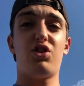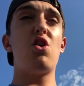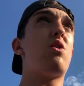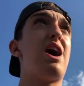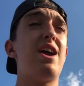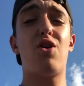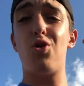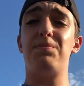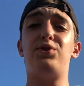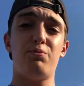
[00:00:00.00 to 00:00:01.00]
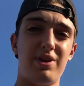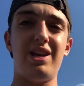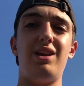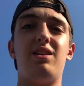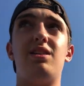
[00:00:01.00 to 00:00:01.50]
So I hope to
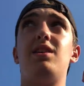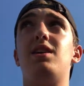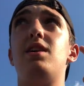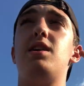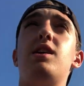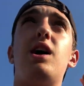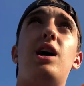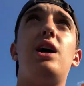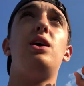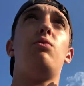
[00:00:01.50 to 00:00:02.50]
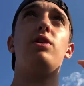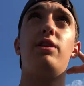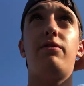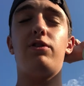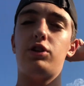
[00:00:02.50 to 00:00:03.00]
be one of
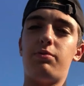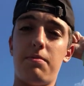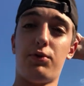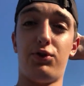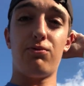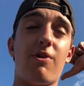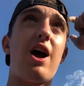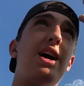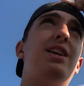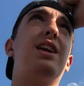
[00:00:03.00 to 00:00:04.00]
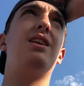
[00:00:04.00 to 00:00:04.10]
the first people to ride